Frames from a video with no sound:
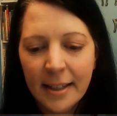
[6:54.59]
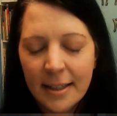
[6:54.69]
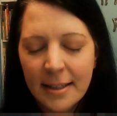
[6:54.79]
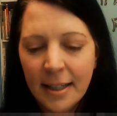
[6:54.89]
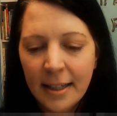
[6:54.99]

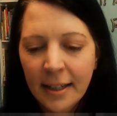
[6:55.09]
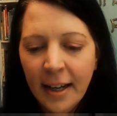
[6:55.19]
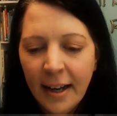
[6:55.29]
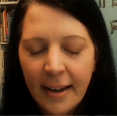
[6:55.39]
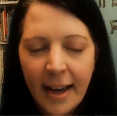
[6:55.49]
Like I said,
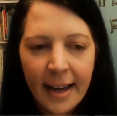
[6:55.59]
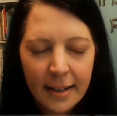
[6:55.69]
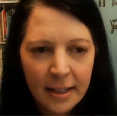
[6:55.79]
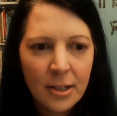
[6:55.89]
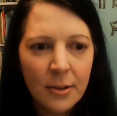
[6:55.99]
I
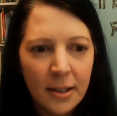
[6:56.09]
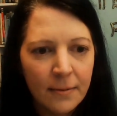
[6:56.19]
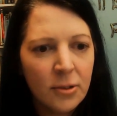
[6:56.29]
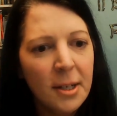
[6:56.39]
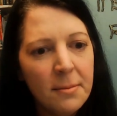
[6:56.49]
had
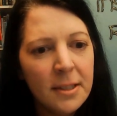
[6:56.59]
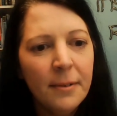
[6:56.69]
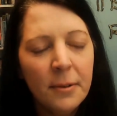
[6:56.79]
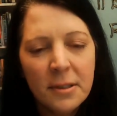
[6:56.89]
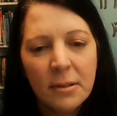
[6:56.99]
intuitive dreams
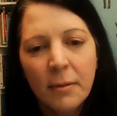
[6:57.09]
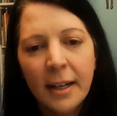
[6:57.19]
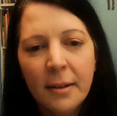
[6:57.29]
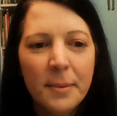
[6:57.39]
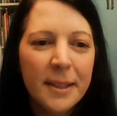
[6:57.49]
every once in a
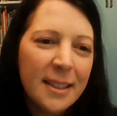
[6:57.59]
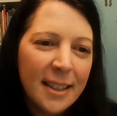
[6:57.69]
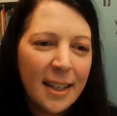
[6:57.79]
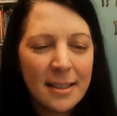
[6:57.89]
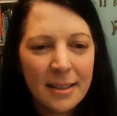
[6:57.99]
while, but,
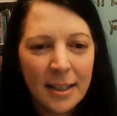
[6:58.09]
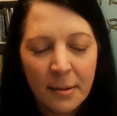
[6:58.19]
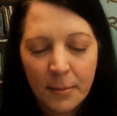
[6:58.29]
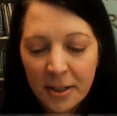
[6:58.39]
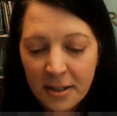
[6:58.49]
like, I just
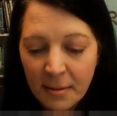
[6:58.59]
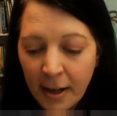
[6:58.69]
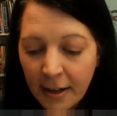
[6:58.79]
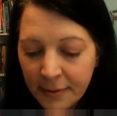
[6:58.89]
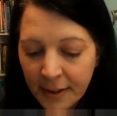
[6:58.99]
kind of brushed
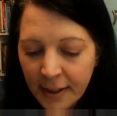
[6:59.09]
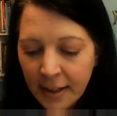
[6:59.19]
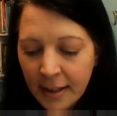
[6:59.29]
them off.